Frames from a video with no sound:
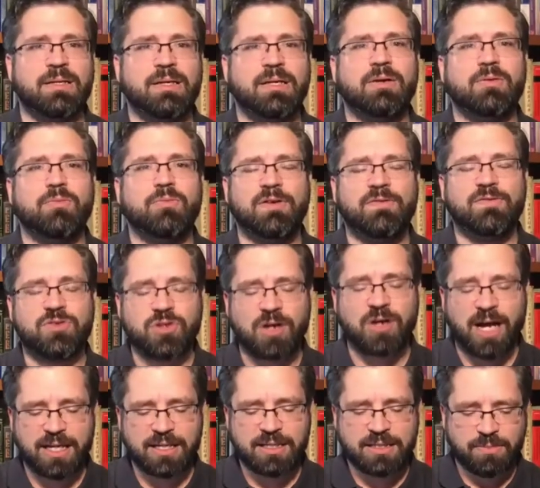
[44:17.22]
We've
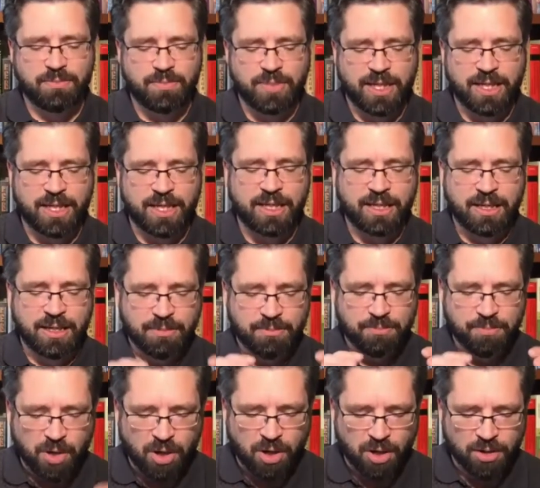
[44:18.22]
tried to be
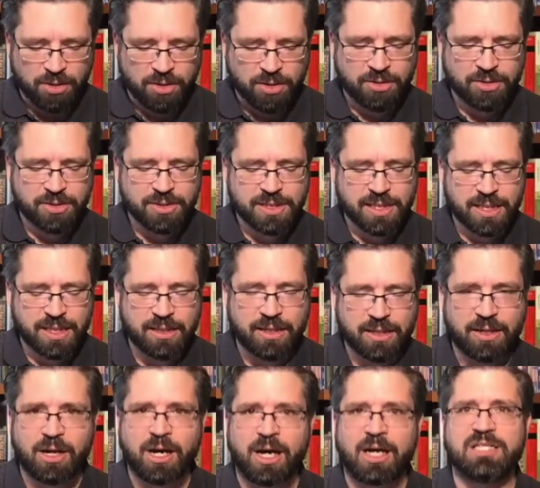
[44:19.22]
partners in the
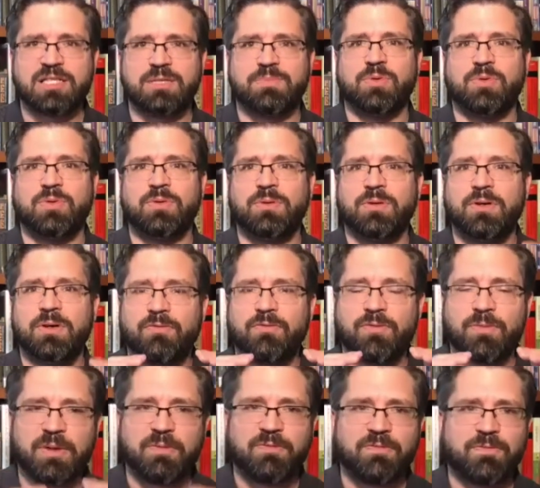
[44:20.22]
gospel
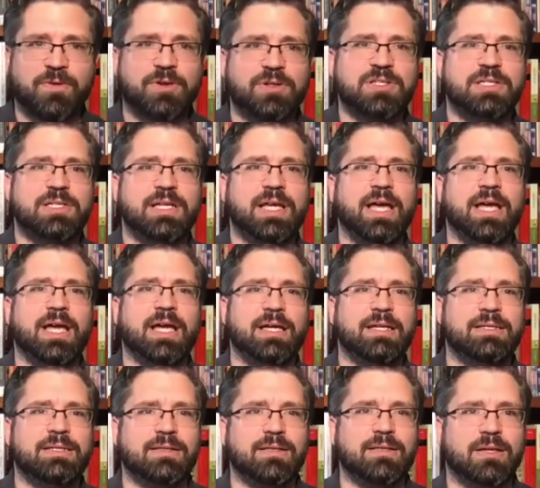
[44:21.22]
from the first day
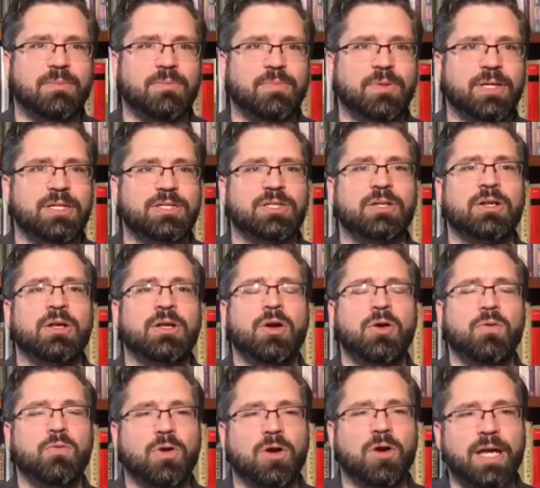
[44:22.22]
until the completion.
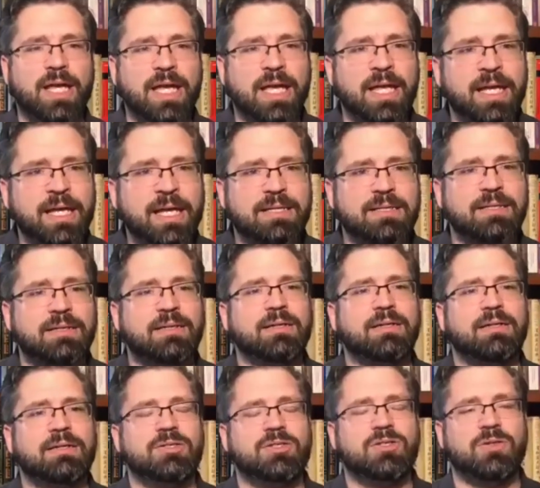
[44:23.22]
We're in it
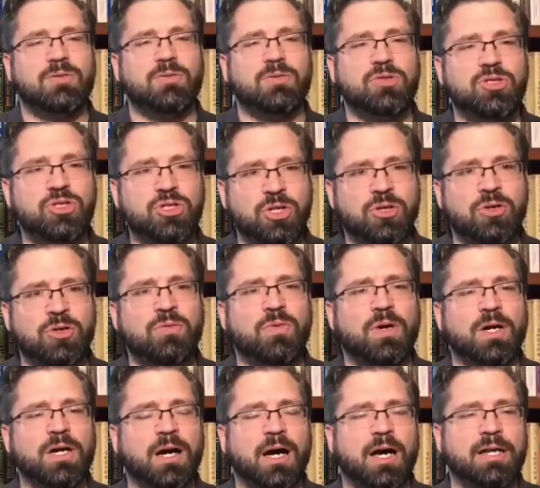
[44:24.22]
to do what
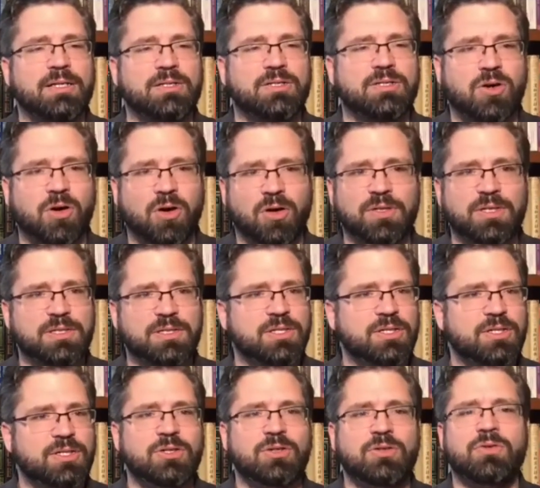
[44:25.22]
God has called us to
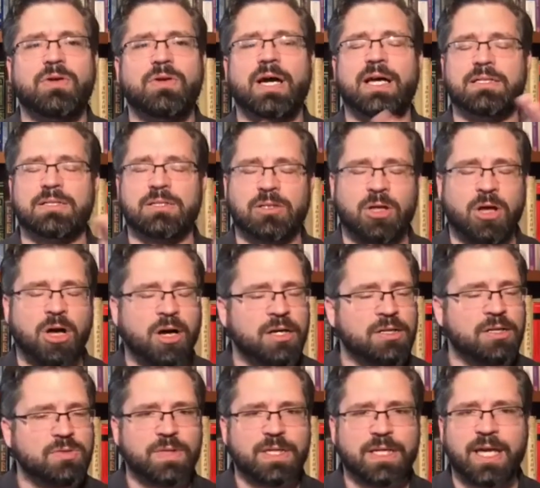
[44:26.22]
do as long as
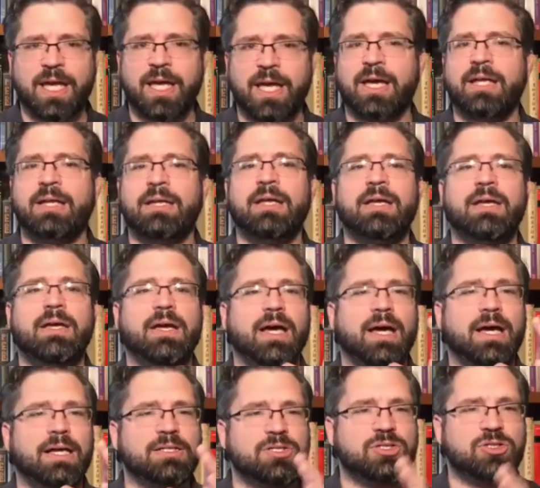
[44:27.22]
we can,
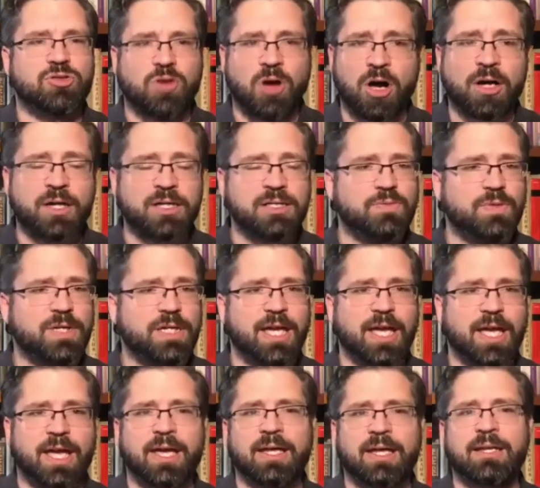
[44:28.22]
as strong as we
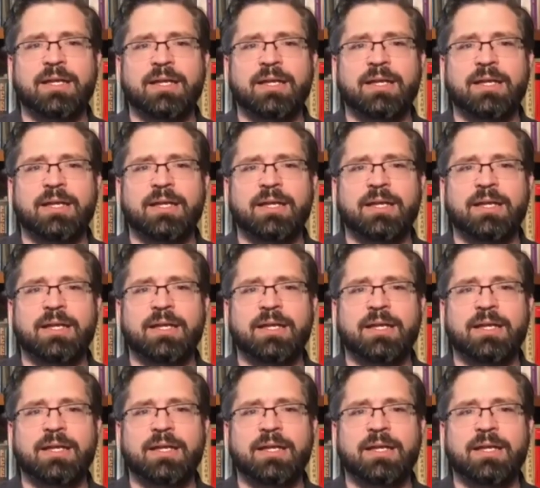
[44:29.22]
can.